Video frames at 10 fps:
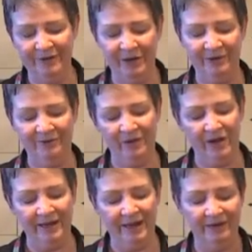very
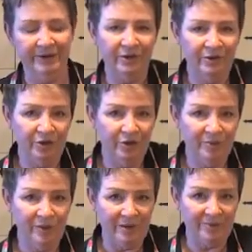fine. You
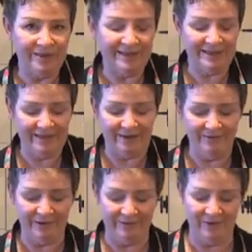can probably see
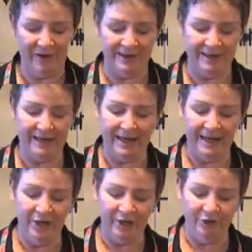that, very fine.
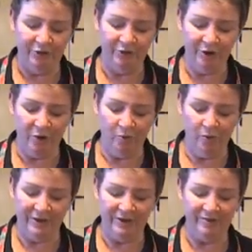You don't
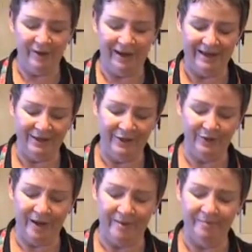want to bite
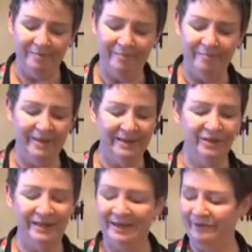into a
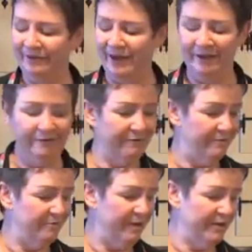big leaf of
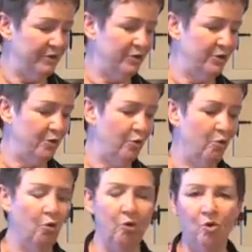mint
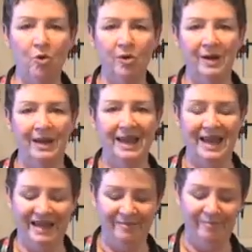or
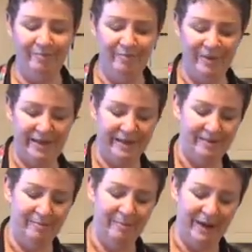a
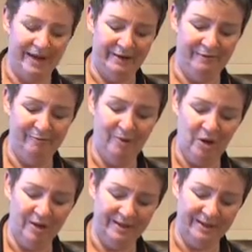big bite of
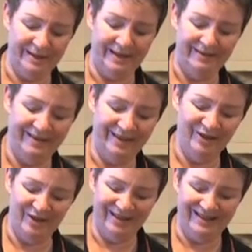parsley.
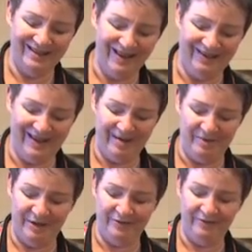They're just not
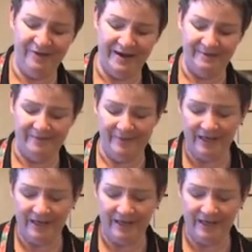that much fun.